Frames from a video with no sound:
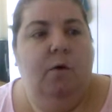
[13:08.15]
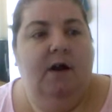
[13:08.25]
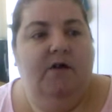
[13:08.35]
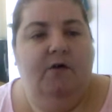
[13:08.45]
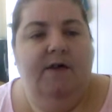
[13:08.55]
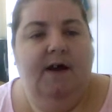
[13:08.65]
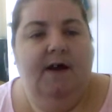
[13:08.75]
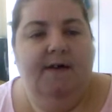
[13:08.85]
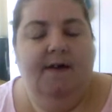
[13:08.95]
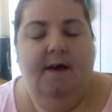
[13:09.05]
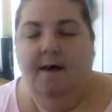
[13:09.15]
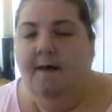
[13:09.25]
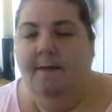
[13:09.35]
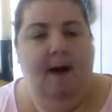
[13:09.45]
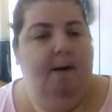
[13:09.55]
when I saw this,
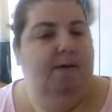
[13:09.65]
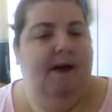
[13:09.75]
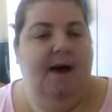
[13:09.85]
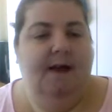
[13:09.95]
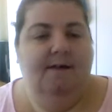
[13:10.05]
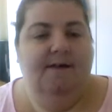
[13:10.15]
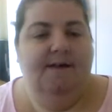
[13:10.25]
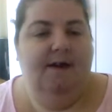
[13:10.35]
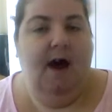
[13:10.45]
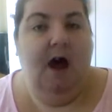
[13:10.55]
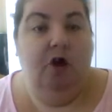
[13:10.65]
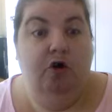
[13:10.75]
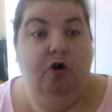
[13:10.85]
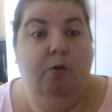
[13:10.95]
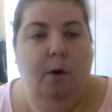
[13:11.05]
that was an instant. I
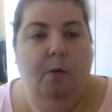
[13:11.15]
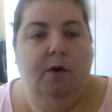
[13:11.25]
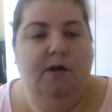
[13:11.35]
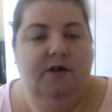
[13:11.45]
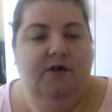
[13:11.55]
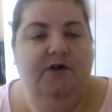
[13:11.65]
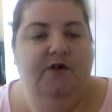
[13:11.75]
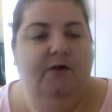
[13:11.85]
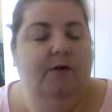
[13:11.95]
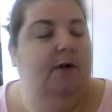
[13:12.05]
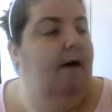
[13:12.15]
knew what I wanted to do.